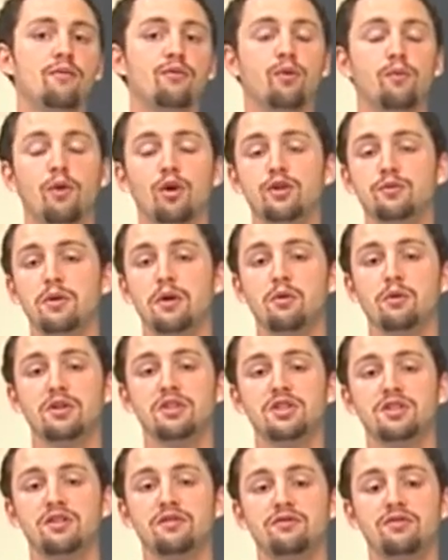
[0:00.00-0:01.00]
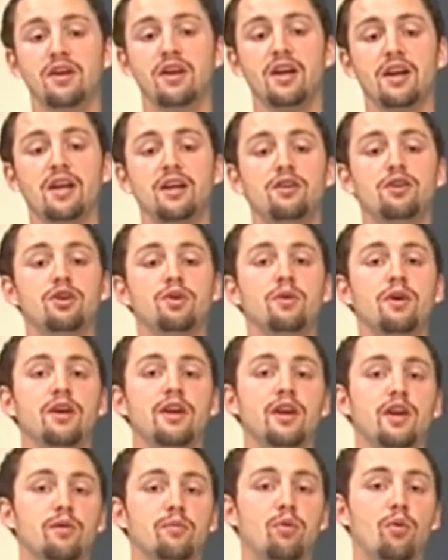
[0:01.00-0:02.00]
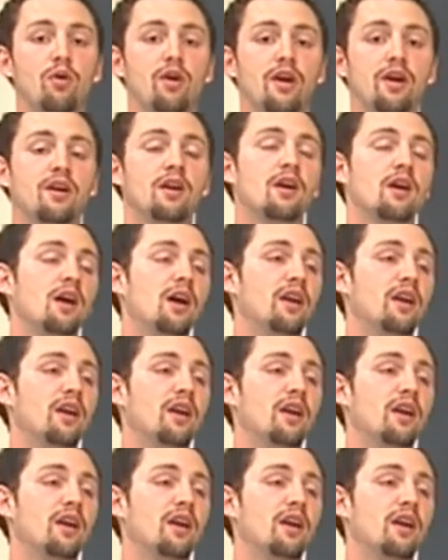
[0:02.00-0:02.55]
for most people, which is infinity, to a near point.